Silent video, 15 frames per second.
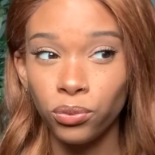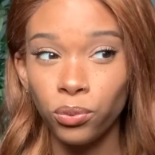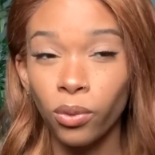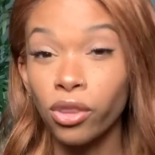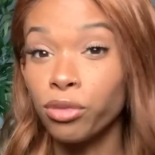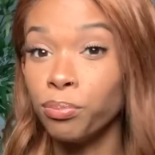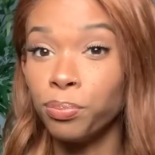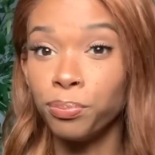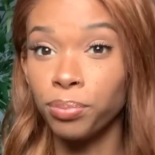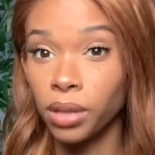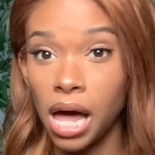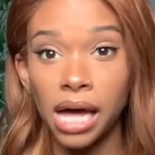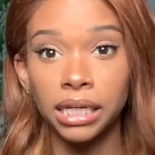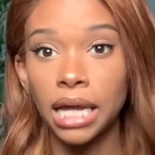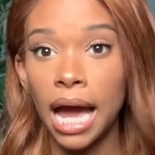with
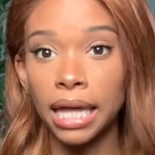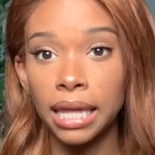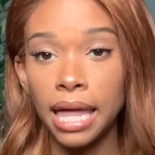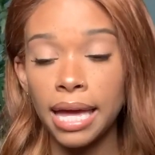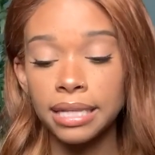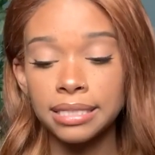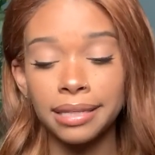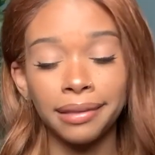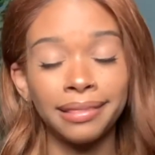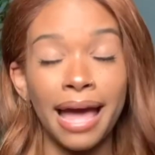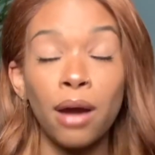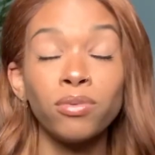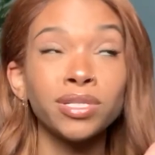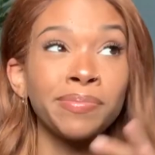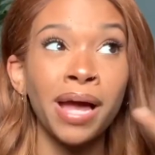blonde highlights. Like,
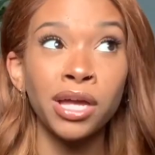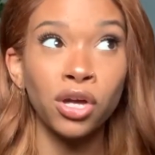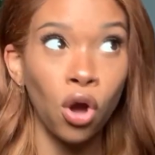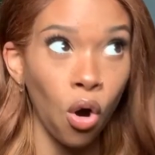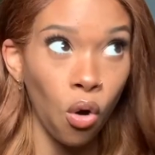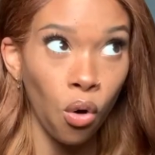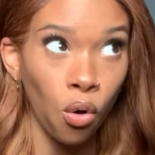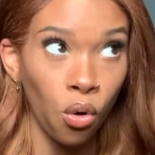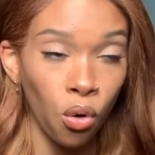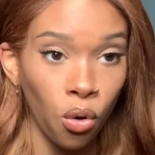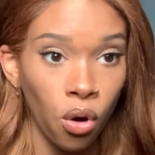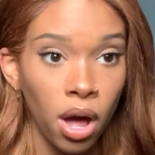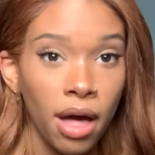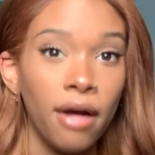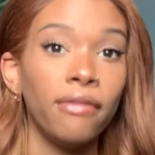that was my
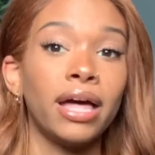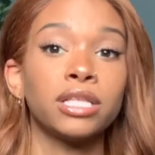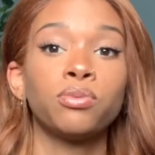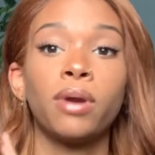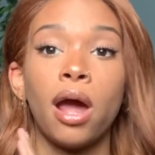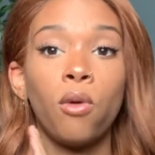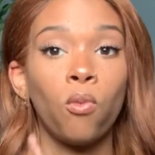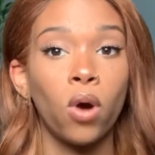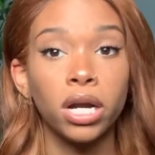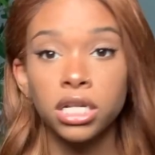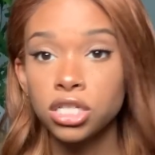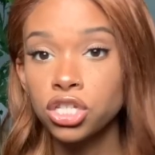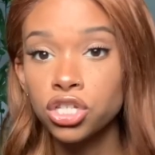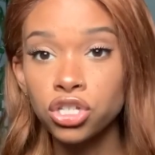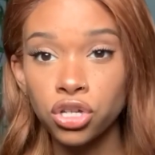goal. That's what I
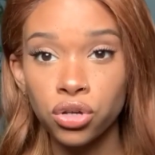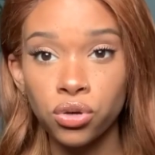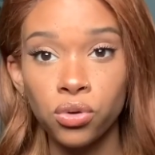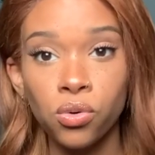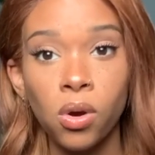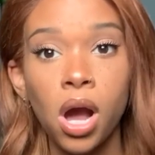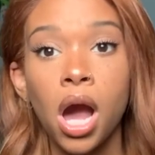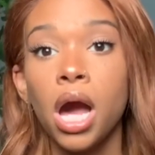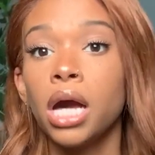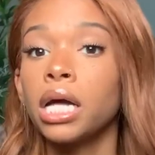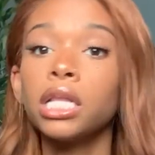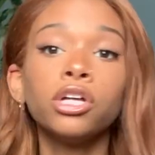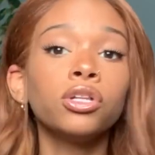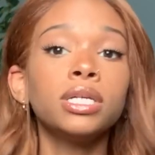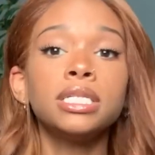wanted to do.
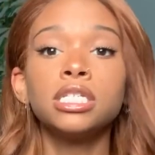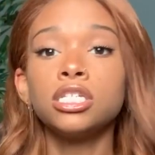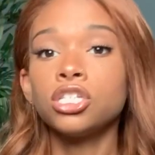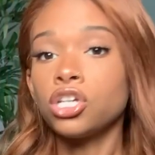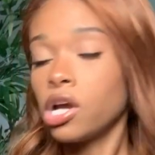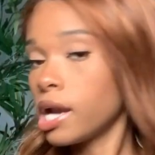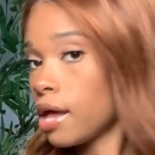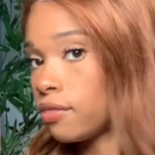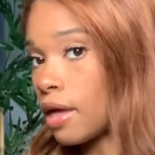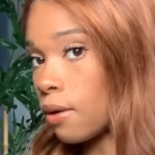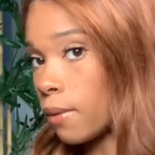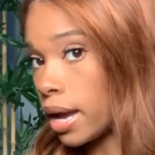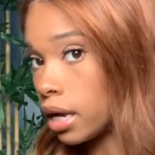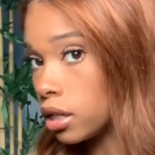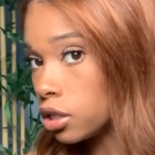Clearly, it didn't turn out that
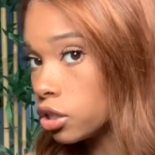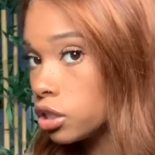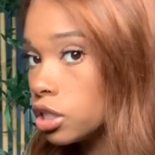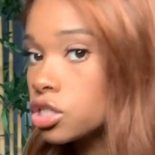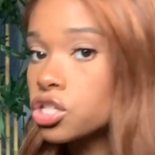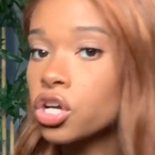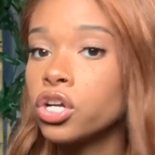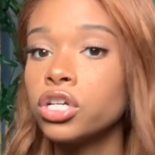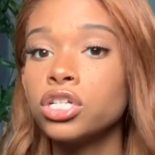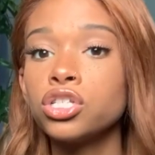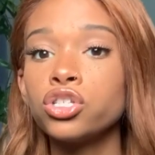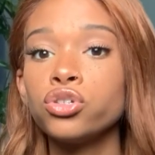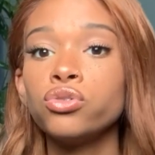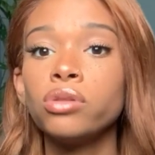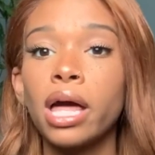way. Clearly, it turned
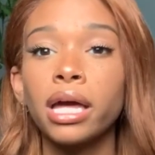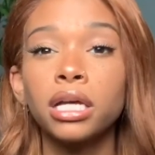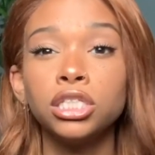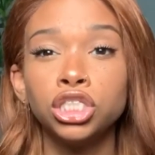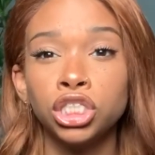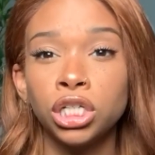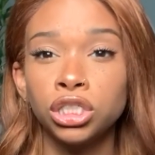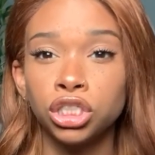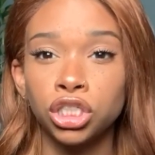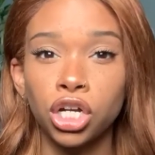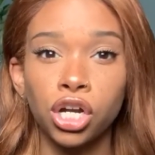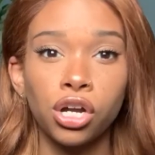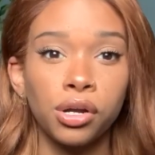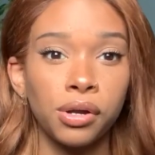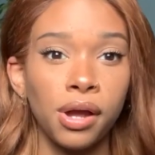into like a
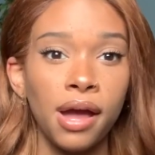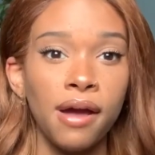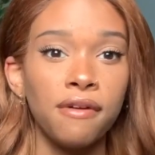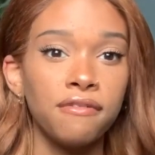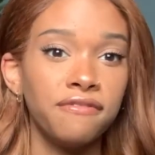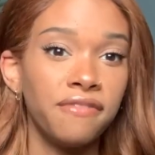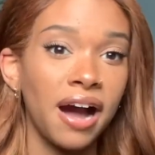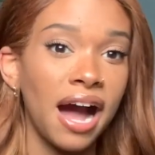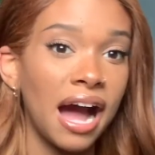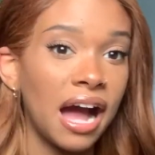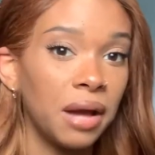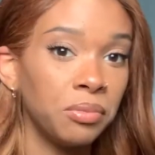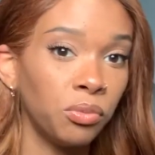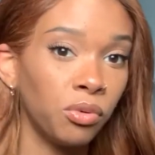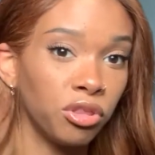ginger
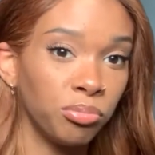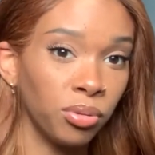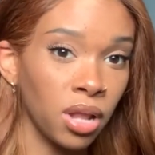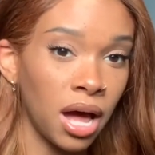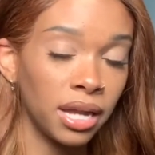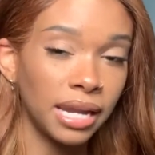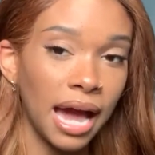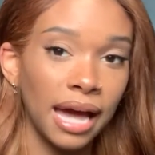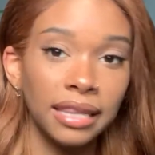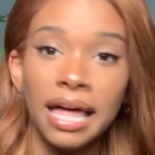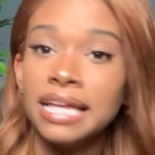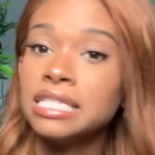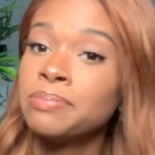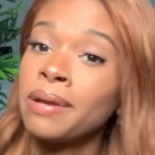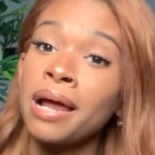vibe with blonde
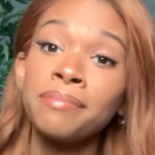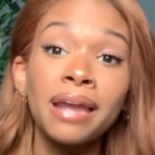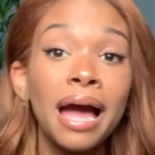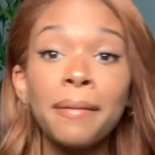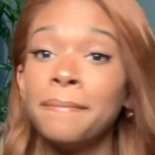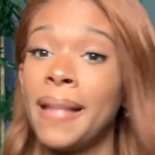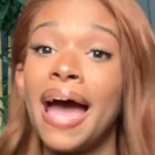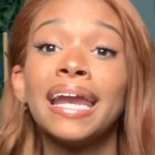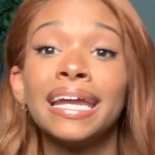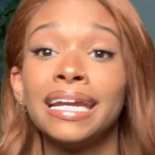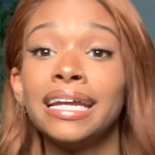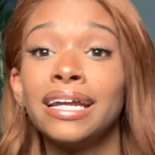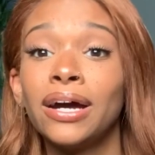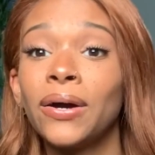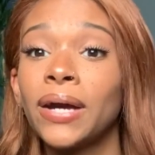highlights, but I'm not mad at
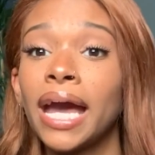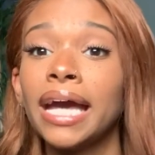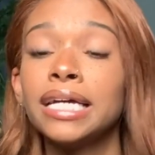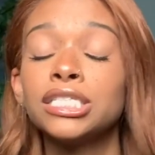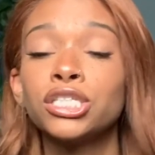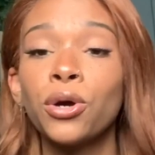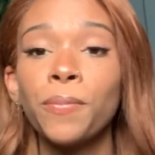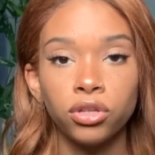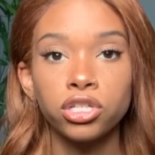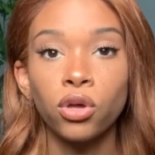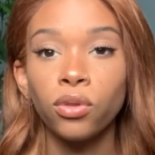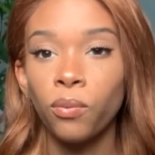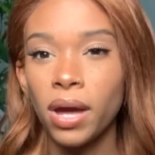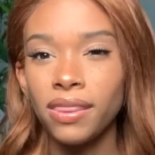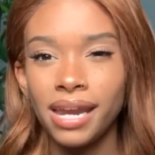it, okay? So, so
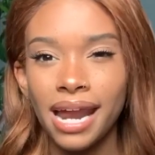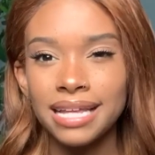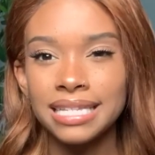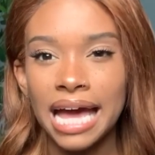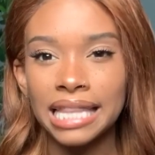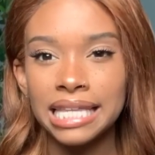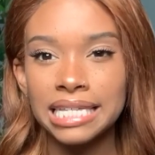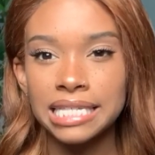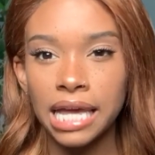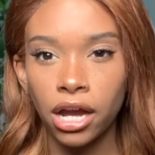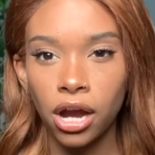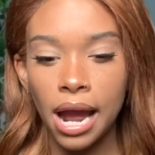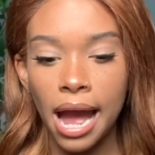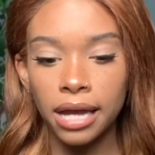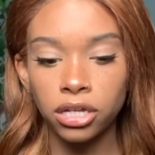the way that I dyed this
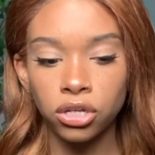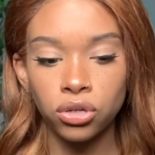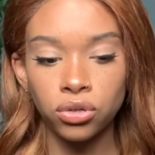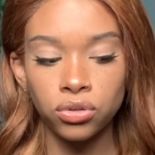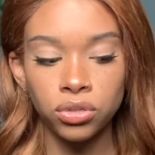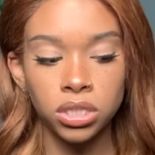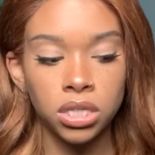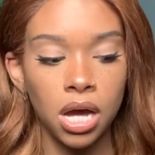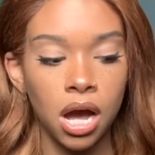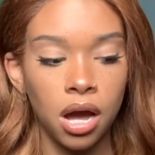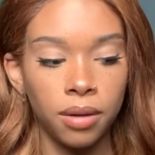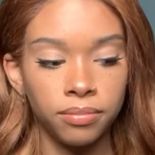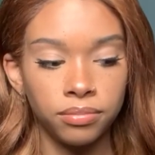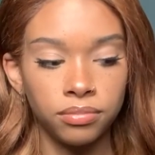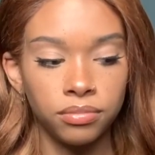hair, I used
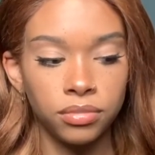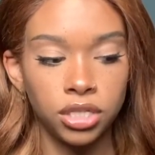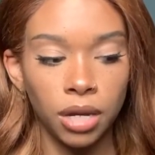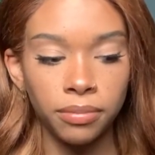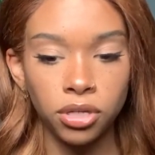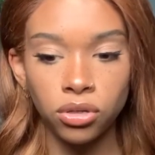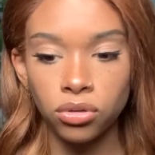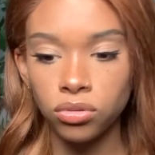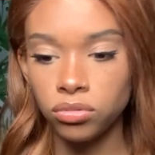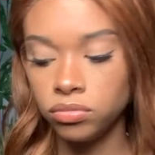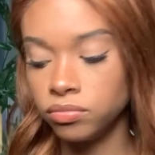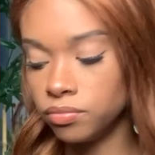um, W